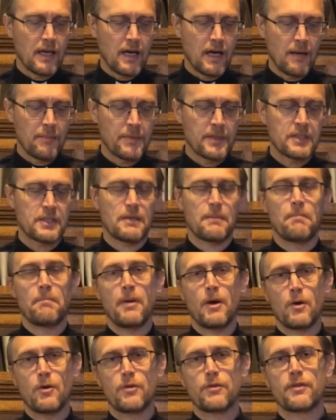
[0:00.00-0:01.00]
I miss them
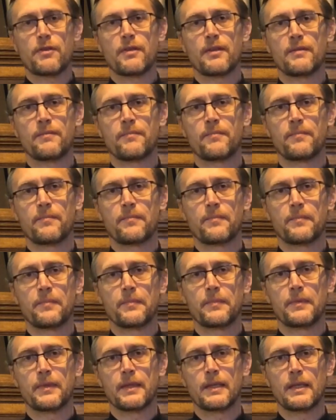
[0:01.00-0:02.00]
both.
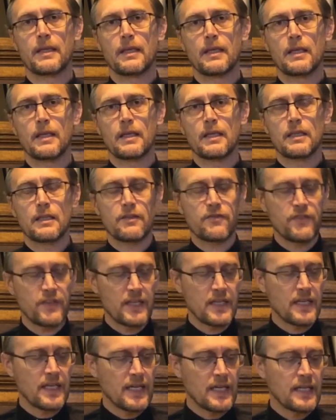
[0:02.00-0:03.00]
The
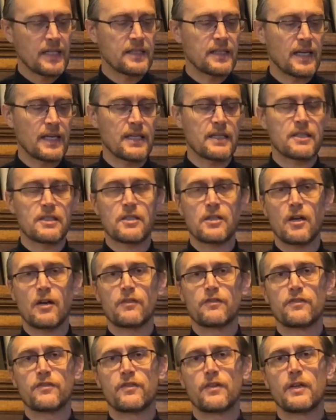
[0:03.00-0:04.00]
VE Day
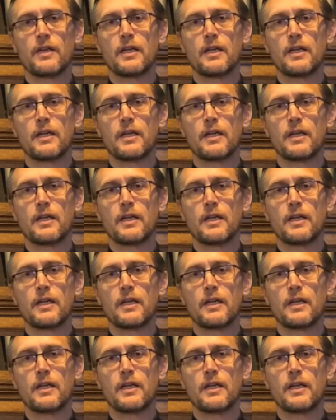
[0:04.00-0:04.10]
stuff